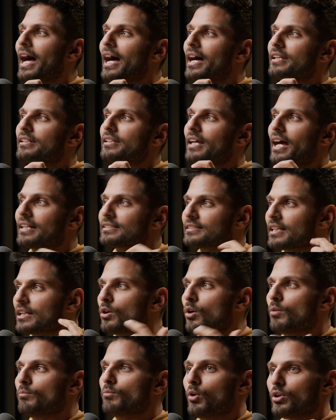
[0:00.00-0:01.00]
And as
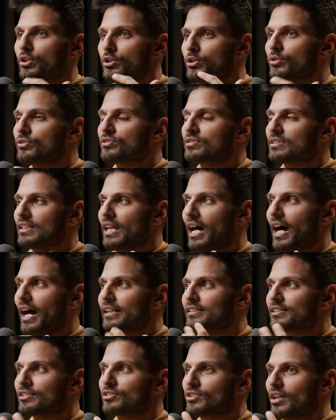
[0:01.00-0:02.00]
I got more used to
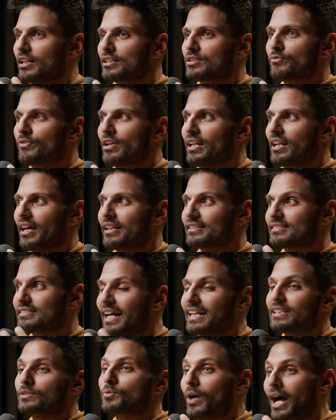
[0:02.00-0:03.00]
that, I just started to
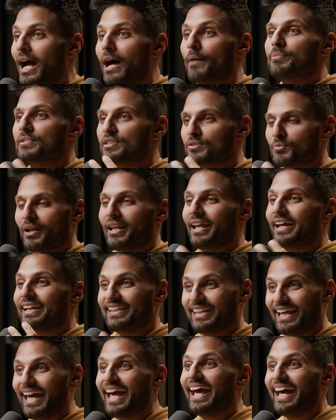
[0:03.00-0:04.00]
realize that's what happens when
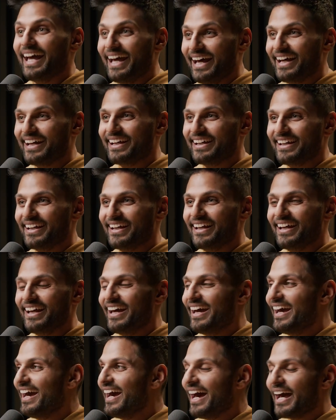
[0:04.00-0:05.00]
I care.
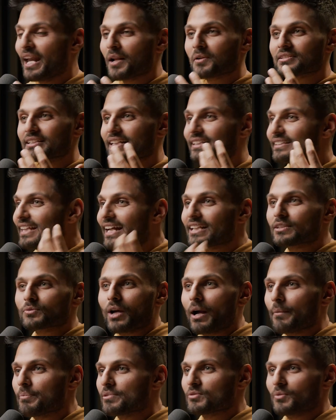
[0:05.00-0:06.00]
And I was like,
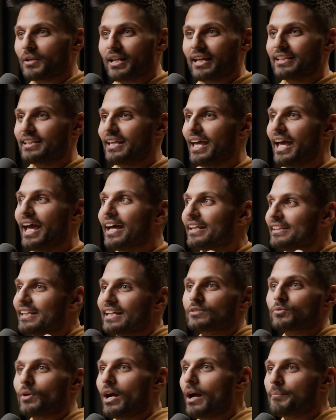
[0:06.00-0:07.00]
that's what happens when I care.
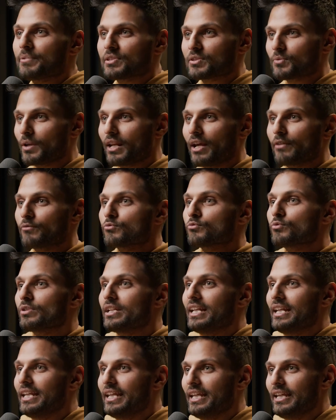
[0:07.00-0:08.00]
That's what happens when I
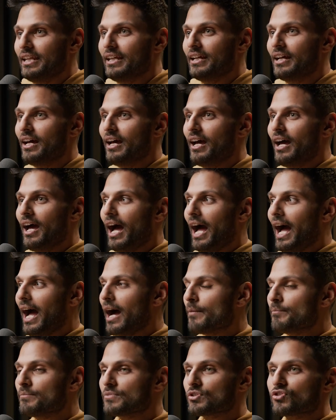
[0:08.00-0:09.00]
really
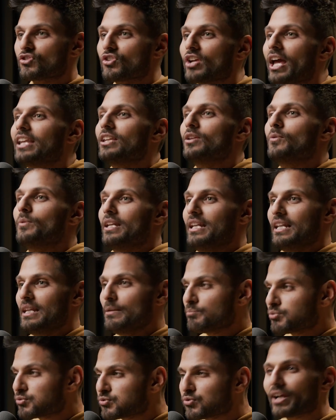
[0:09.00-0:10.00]
am
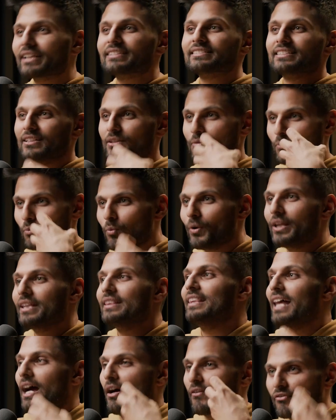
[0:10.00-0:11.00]
genuinely present
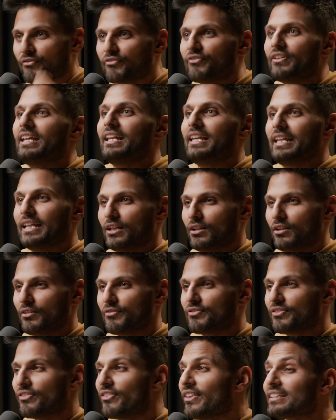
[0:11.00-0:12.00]
with that feeling
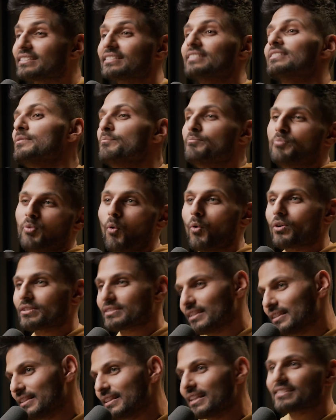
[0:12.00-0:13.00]
of this is
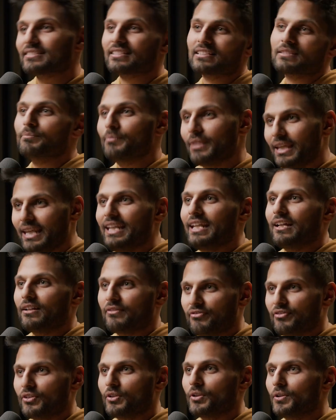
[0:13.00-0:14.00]
important, this is
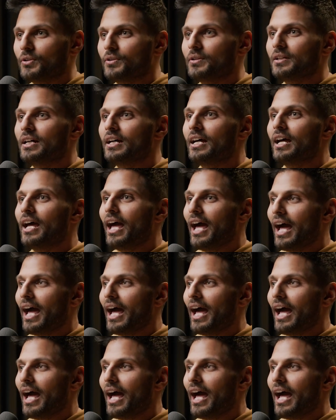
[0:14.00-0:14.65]
meaningful.